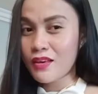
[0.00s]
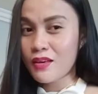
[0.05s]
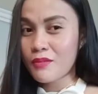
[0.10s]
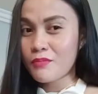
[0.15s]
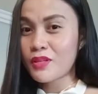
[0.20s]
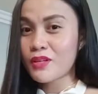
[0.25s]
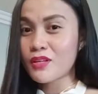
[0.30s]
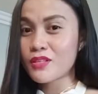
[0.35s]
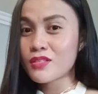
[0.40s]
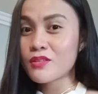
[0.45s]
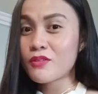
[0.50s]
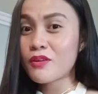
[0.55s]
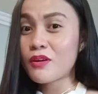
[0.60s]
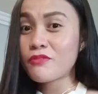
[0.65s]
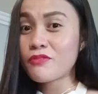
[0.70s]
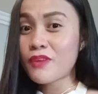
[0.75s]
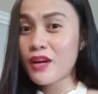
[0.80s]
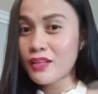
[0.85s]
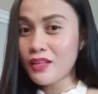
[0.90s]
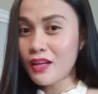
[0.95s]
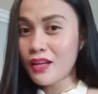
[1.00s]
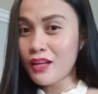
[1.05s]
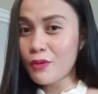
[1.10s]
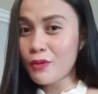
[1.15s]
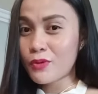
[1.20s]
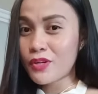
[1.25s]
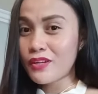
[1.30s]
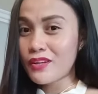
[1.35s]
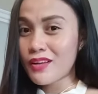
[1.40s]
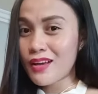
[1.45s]
because finally
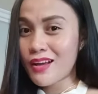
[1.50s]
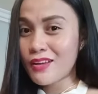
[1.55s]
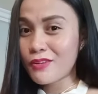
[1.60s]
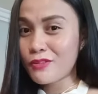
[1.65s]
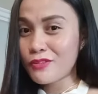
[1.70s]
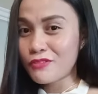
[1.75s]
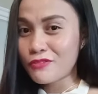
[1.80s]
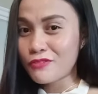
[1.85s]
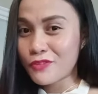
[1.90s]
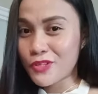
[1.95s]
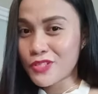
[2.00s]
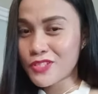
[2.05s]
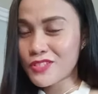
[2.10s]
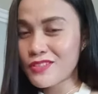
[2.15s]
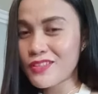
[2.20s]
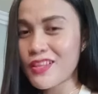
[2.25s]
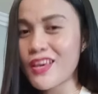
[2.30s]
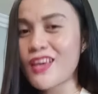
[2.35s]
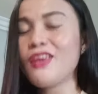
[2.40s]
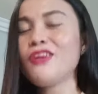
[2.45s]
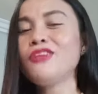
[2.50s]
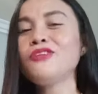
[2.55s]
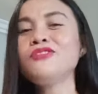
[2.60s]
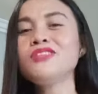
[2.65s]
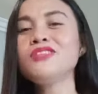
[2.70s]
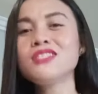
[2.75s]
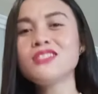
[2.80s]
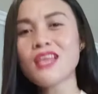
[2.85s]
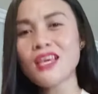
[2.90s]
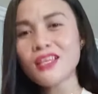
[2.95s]
we're done on the first day. And on
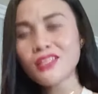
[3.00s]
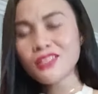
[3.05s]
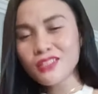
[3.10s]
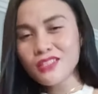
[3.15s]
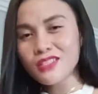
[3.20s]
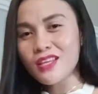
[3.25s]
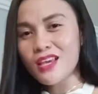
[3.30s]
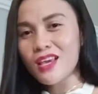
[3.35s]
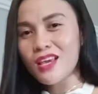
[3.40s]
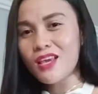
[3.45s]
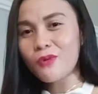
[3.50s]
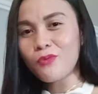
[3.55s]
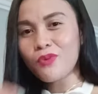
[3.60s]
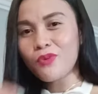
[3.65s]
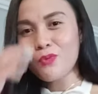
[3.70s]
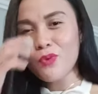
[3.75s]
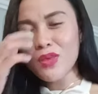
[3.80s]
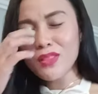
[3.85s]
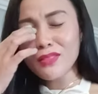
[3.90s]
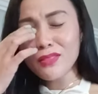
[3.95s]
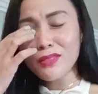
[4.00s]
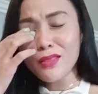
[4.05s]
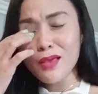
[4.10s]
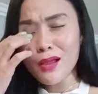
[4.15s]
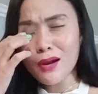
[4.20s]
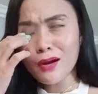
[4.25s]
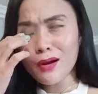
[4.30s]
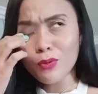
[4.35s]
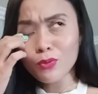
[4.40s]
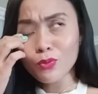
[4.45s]
the second day, we went
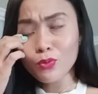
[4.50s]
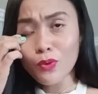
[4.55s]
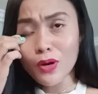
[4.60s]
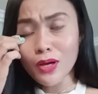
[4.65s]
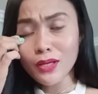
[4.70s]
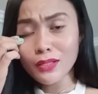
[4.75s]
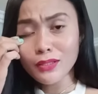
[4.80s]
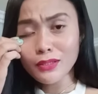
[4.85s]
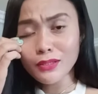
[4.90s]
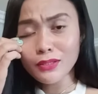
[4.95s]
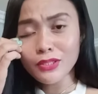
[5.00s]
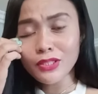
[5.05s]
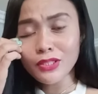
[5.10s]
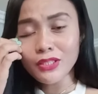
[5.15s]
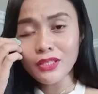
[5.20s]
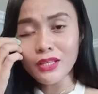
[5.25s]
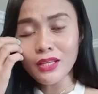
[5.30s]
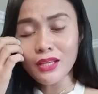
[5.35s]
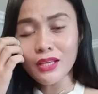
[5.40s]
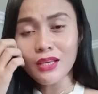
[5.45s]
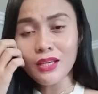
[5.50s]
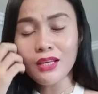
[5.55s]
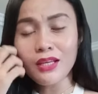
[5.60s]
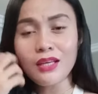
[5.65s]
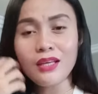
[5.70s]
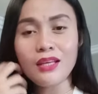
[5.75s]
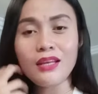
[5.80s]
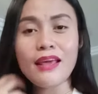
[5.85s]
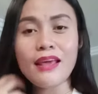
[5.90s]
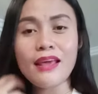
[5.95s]
there at 1:30
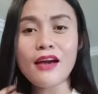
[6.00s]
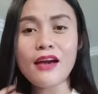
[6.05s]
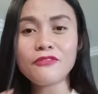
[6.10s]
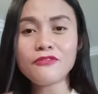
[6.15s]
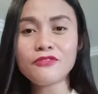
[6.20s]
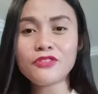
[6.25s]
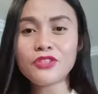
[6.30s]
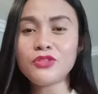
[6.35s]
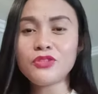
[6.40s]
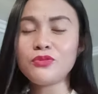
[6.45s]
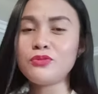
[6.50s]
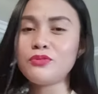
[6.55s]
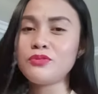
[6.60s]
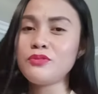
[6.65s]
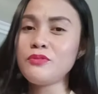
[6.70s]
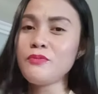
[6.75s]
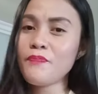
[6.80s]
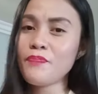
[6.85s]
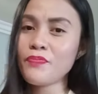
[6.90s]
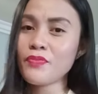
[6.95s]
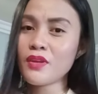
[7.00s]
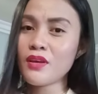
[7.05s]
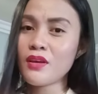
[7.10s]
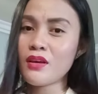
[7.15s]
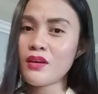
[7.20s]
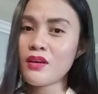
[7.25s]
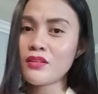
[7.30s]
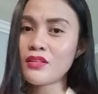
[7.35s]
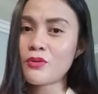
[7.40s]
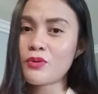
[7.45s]
in the afternoon.
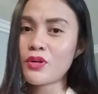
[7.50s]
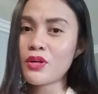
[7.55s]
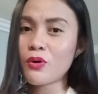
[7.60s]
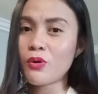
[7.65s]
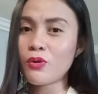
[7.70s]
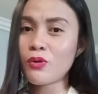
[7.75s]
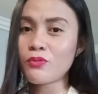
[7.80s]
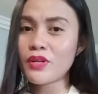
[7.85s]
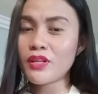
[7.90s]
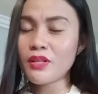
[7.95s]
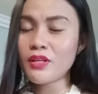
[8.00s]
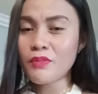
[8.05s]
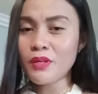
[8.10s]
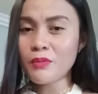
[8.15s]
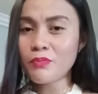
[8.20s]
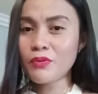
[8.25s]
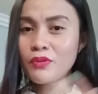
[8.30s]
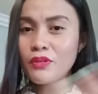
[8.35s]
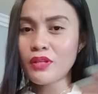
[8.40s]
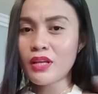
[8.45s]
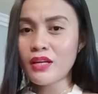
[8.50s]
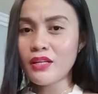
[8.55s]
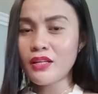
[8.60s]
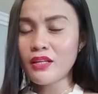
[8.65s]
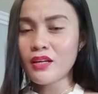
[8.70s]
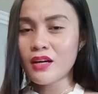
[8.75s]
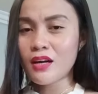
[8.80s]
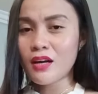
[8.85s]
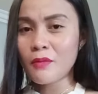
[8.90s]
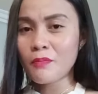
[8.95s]
There were already people lining
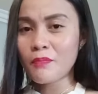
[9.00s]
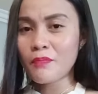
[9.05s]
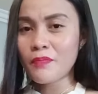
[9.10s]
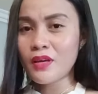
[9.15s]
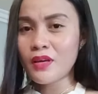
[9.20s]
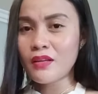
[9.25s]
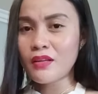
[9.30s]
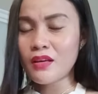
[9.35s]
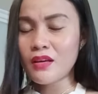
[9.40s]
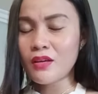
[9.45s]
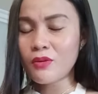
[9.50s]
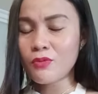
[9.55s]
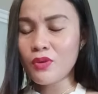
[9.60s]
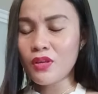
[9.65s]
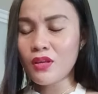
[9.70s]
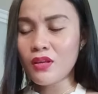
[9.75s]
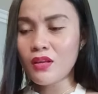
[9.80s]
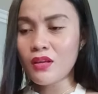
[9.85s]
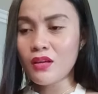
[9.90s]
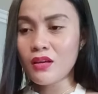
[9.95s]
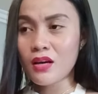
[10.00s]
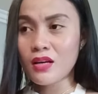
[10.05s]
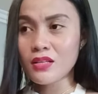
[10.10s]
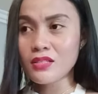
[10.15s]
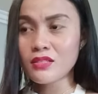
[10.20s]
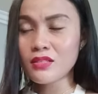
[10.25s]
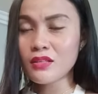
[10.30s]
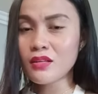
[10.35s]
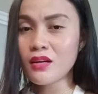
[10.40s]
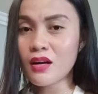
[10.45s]
up, and then we
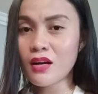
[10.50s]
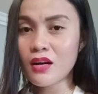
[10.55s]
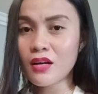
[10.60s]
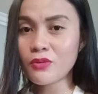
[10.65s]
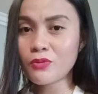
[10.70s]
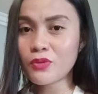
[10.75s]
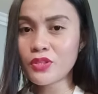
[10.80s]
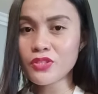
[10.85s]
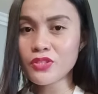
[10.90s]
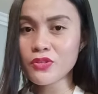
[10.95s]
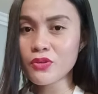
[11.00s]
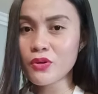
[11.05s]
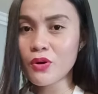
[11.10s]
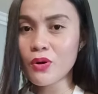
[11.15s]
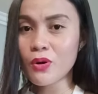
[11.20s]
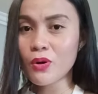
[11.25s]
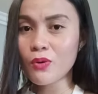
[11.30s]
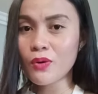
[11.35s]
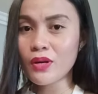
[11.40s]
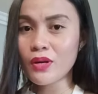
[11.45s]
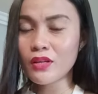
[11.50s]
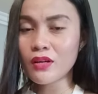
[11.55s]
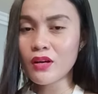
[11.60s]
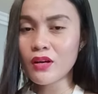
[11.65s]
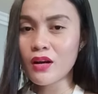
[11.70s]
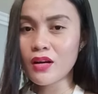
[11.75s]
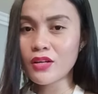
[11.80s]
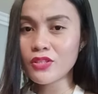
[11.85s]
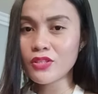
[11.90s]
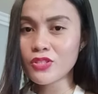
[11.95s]
asked the guard where to go, and the
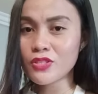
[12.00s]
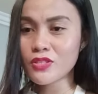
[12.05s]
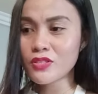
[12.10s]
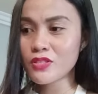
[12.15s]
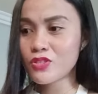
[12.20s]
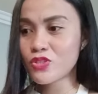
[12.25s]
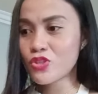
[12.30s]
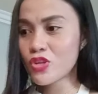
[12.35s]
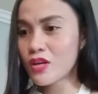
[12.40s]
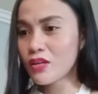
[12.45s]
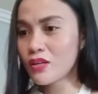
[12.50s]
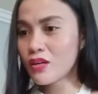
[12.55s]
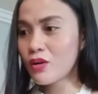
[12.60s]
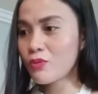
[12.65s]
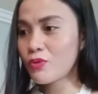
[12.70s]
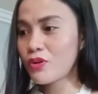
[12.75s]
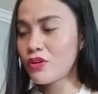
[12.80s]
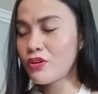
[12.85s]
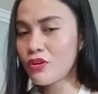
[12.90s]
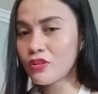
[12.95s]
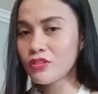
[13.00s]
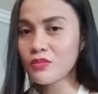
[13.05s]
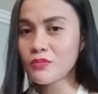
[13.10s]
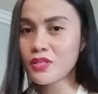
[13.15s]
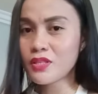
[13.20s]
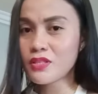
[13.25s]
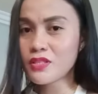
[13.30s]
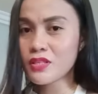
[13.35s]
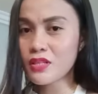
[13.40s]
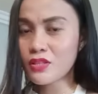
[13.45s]
guard just checked our
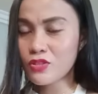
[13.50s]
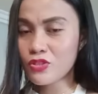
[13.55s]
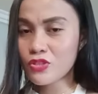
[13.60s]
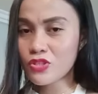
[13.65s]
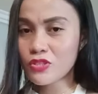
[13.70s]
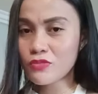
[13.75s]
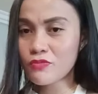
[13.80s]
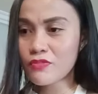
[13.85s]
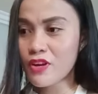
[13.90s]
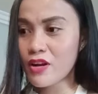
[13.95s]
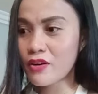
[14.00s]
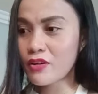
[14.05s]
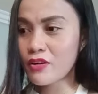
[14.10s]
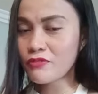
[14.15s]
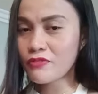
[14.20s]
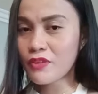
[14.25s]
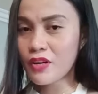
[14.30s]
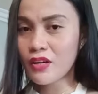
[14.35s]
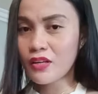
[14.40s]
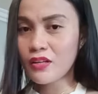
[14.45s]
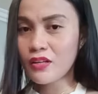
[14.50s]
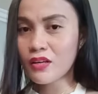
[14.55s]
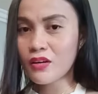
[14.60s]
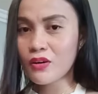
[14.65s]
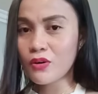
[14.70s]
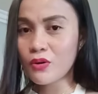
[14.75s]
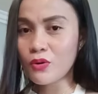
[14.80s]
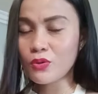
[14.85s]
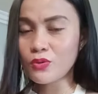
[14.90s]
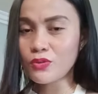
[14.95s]
documents and verified the
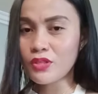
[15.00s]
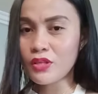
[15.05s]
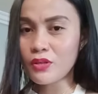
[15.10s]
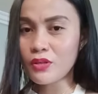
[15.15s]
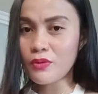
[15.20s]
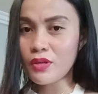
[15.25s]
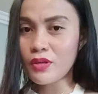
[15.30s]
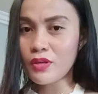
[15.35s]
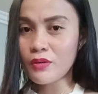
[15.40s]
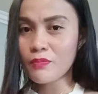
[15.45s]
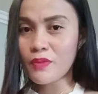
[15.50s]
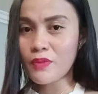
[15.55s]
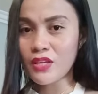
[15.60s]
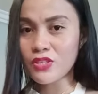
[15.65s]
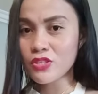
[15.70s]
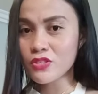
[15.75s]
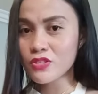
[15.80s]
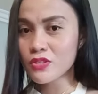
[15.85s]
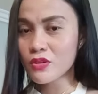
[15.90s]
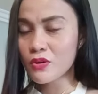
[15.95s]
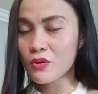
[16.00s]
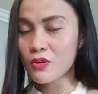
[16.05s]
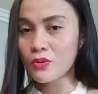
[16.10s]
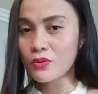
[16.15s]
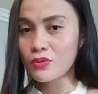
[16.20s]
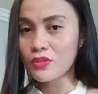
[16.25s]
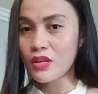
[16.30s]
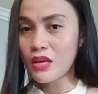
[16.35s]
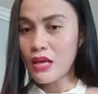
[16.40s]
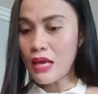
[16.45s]
code, patient's code.